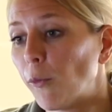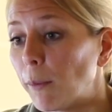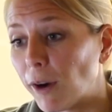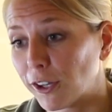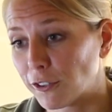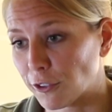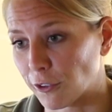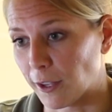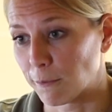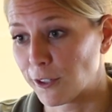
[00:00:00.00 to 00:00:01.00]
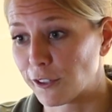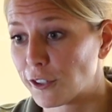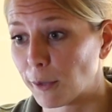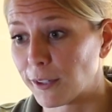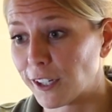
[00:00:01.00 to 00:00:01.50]
we monitor them to
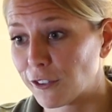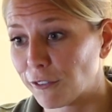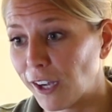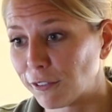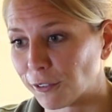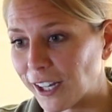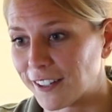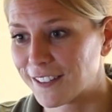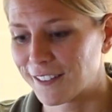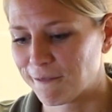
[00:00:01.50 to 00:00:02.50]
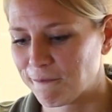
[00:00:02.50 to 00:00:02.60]
determine their survival rates.